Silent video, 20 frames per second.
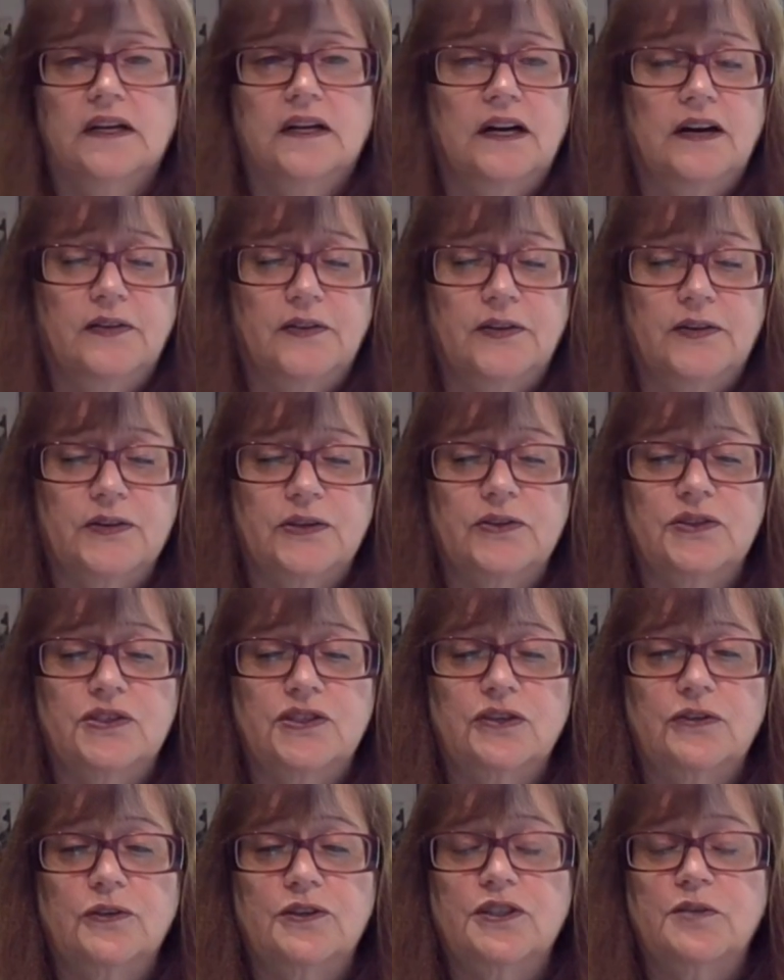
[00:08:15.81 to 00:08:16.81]
There's
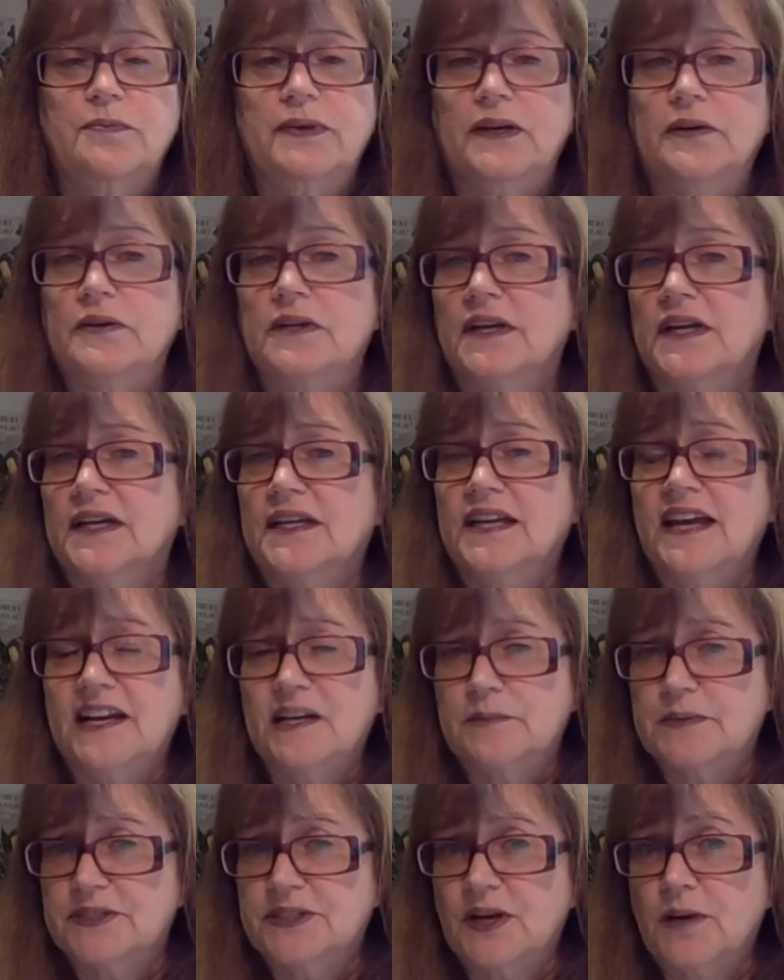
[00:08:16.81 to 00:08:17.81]
concerns about
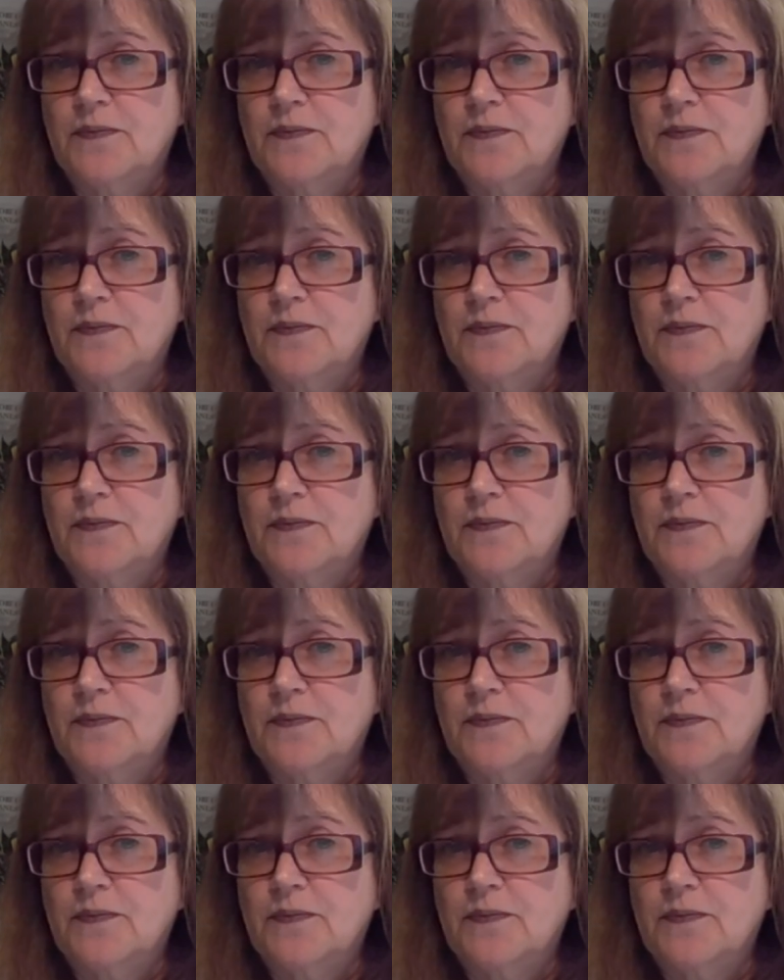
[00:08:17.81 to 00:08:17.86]
cannabis